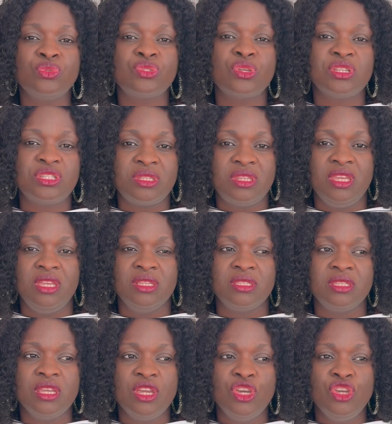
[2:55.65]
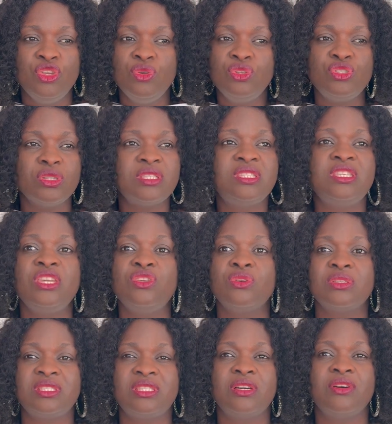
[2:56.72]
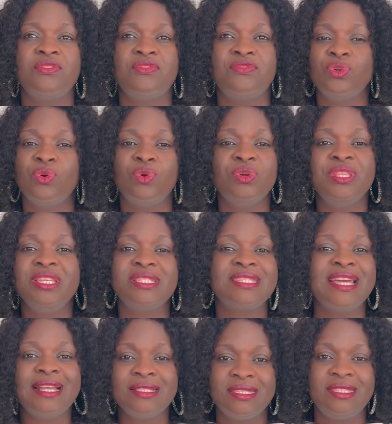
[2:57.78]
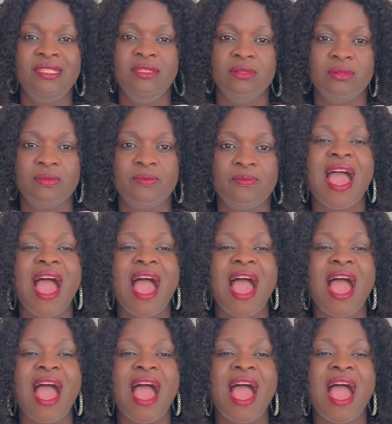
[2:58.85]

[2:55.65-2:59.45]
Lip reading: Such things, you just see yourself on a standstill.